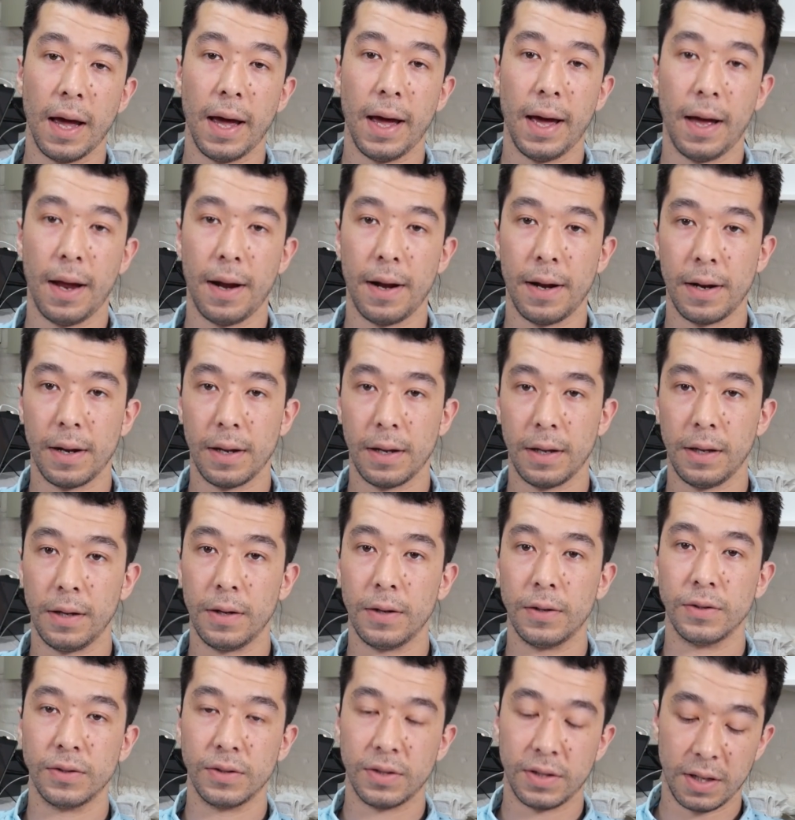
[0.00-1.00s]
and
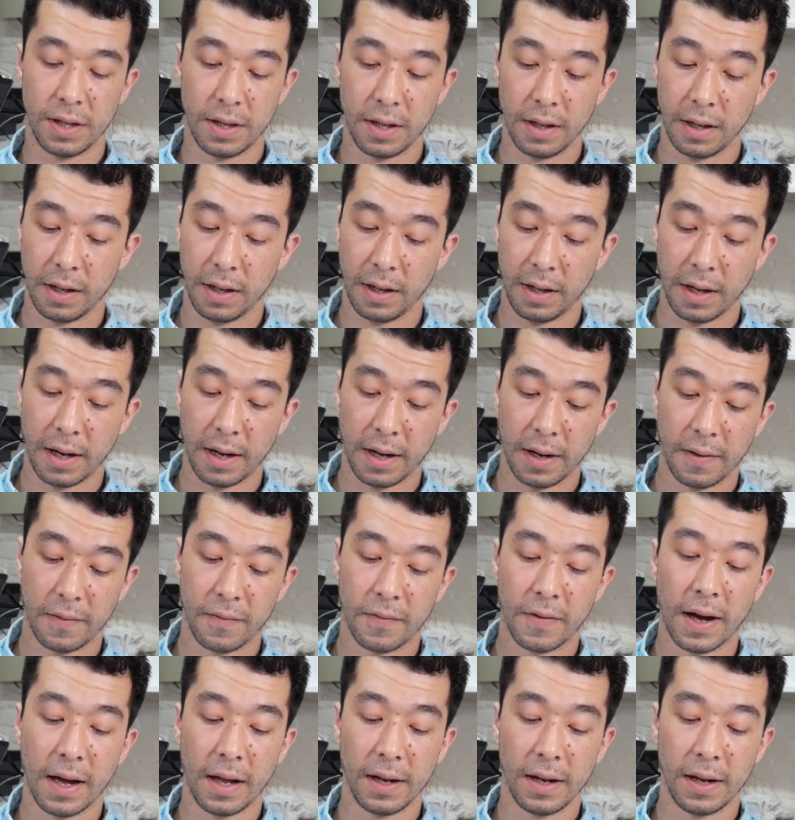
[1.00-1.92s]
use the